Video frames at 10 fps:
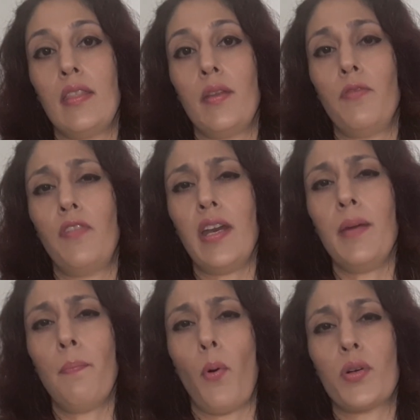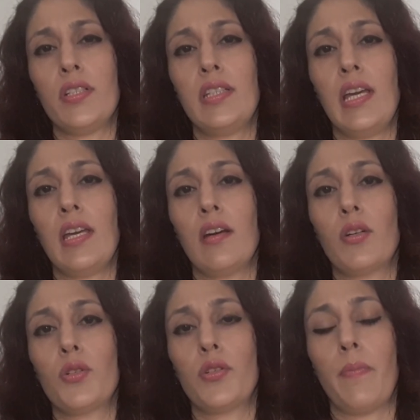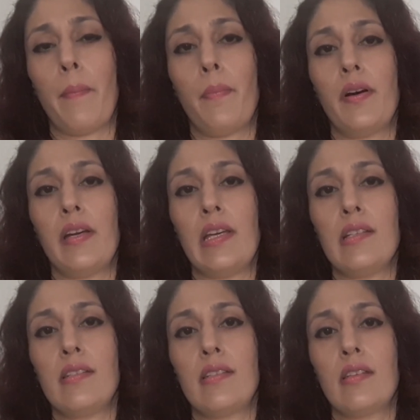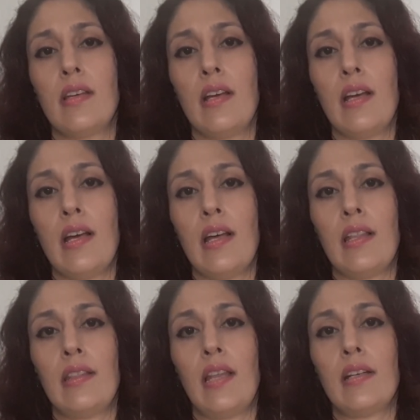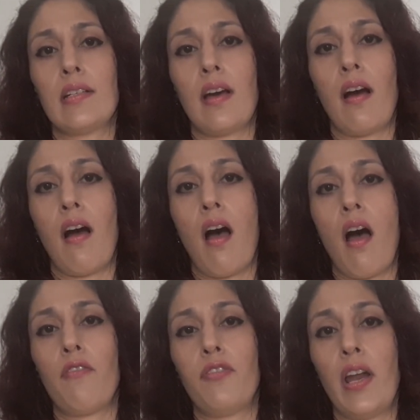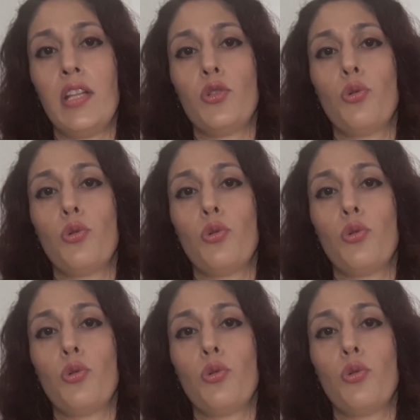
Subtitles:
The very important thing here to remember is that our friends